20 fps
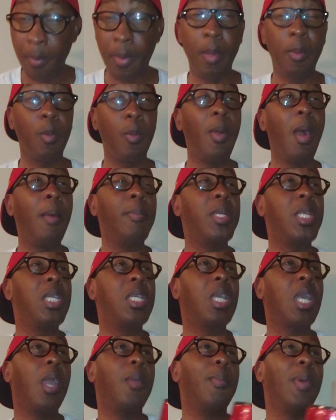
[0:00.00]
Baby Mama
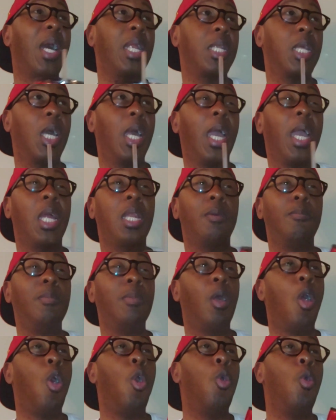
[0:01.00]
D came out there had a
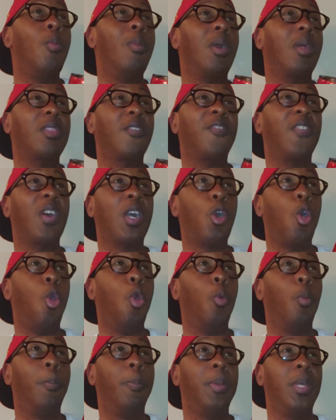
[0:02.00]
whole
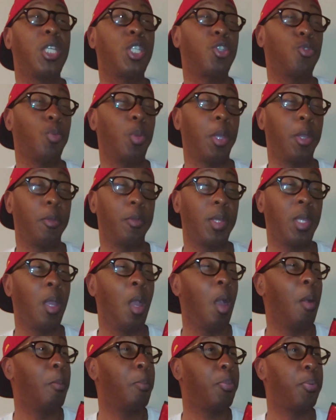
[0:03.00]
motherfucker
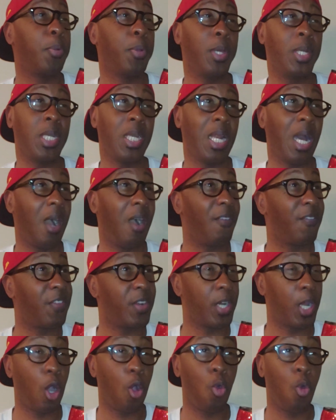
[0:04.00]
obituary printed out
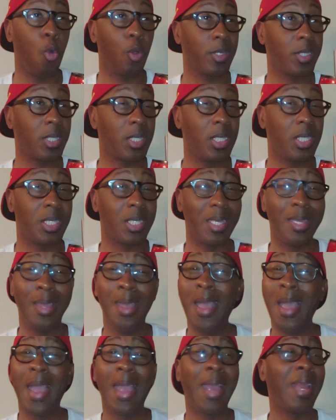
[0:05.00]
for that whore
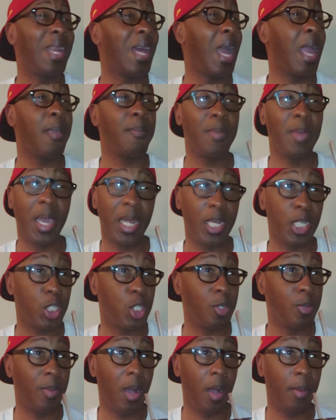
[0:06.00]
Cece. And I ain't mad
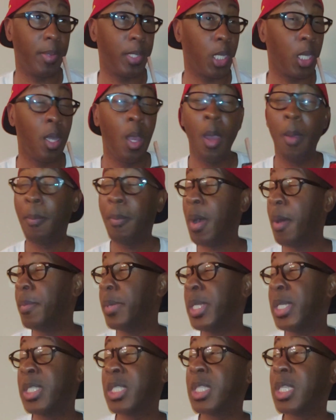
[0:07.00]
at you, Mama D.
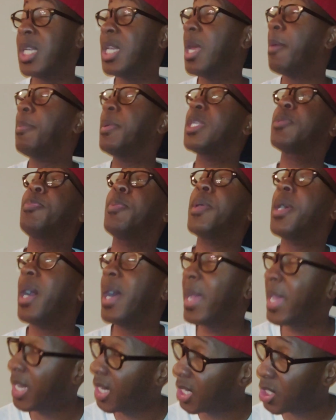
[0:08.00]
Mama D said that bitch put
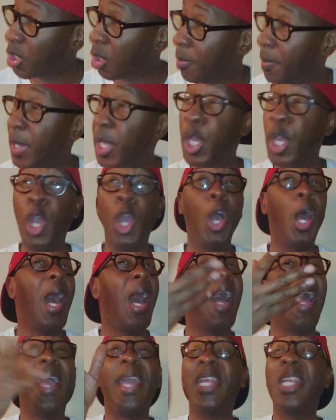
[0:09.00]
her hands on me.
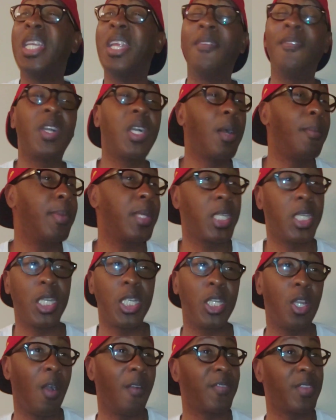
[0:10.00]
I ain't never coming
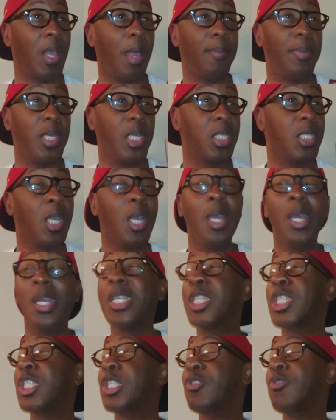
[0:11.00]
getting off that bitch.
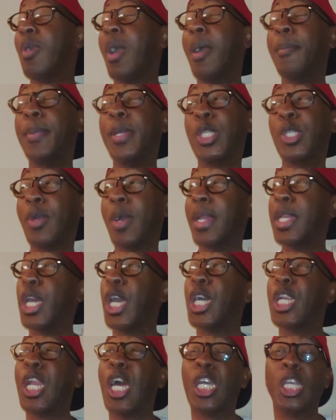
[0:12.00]
Scrappy tried
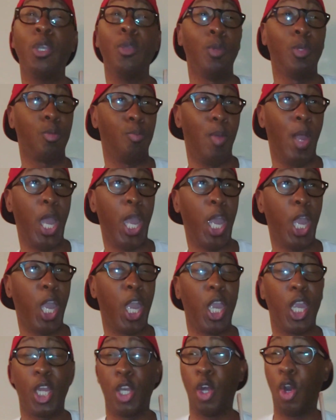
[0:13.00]
to act like he was
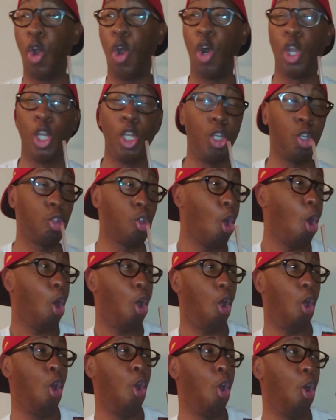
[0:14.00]
bad and all this.
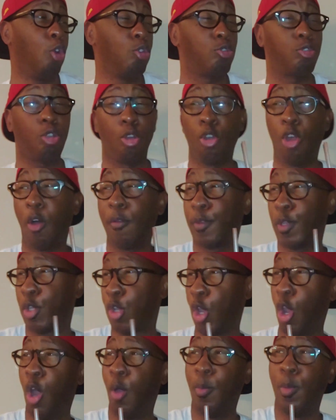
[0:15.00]
Oh, turn off the
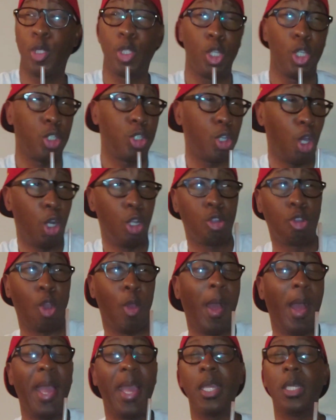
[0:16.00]
camera, this, that, and
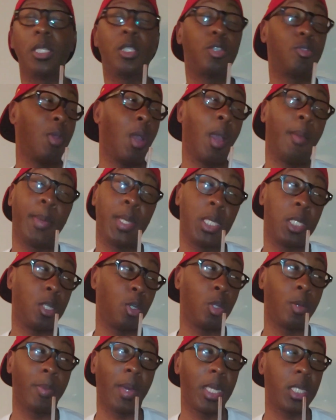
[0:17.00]
that. Scrappy,
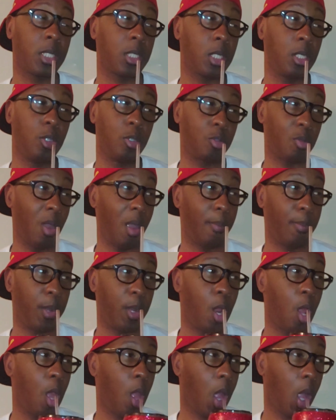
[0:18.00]
don't nobody see you,
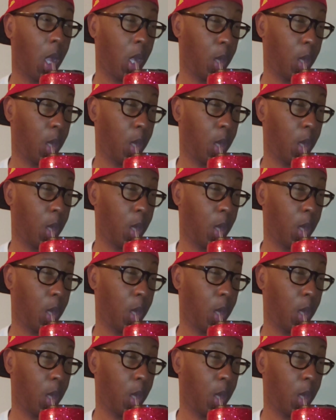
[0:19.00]
Scrappy.